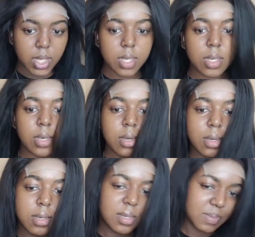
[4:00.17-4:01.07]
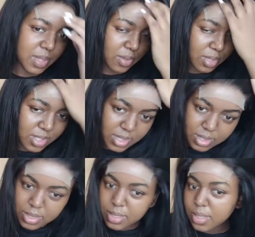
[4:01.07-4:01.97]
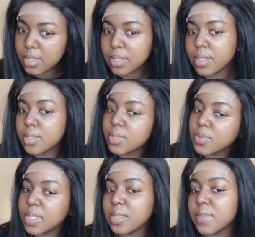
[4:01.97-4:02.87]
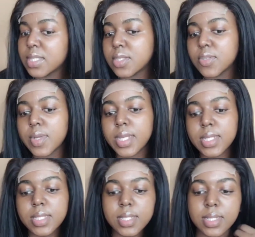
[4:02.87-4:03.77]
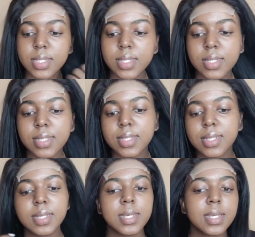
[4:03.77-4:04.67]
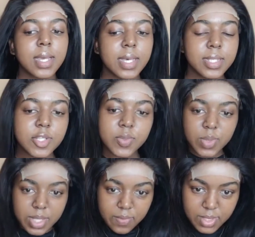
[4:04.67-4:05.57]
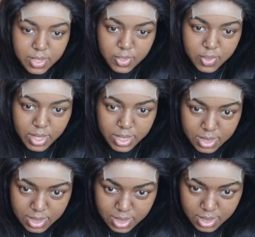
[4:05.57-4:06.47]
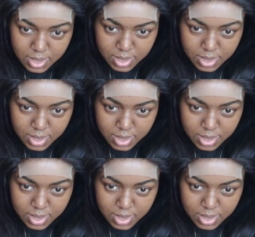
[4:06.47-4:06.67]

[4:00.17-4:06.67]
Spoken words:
like a, oh my gosh, should we leave it straight? Guys, should we leave it straight?